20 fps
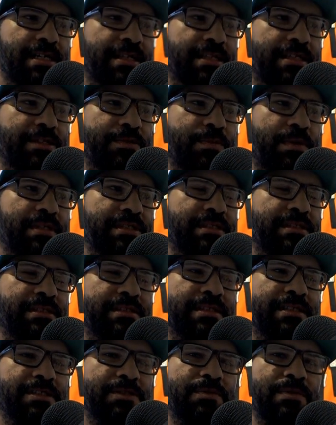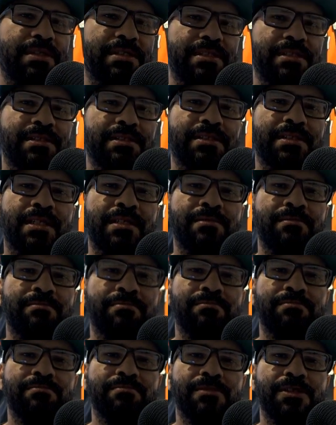this wasn't
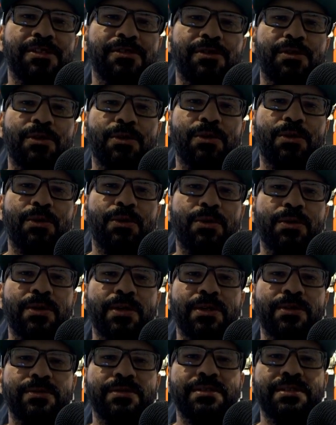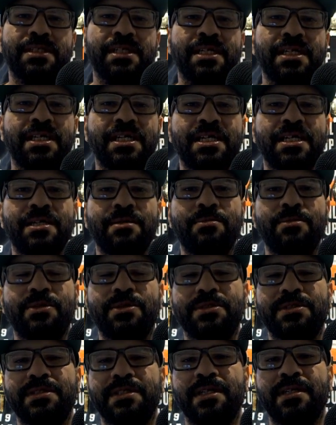some Orioles team
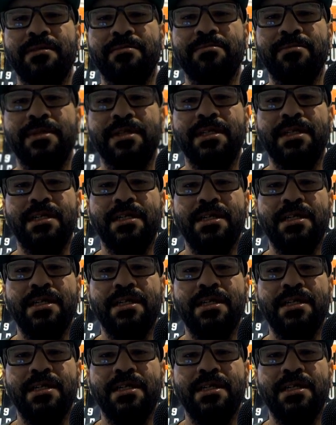or some